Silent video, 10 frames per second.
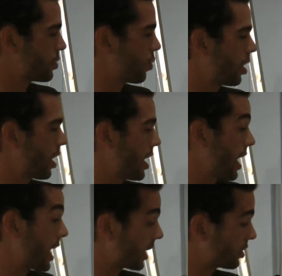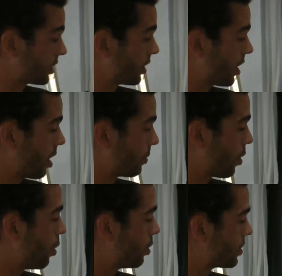where it actually
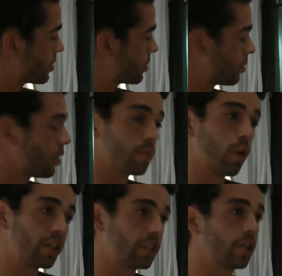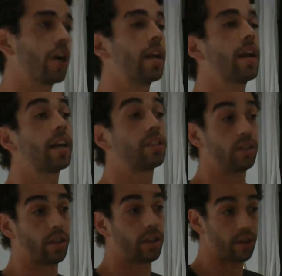holds moisture, and it
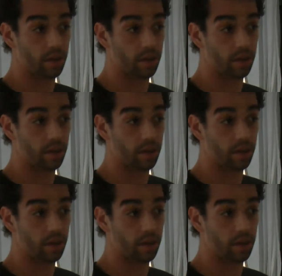actually can,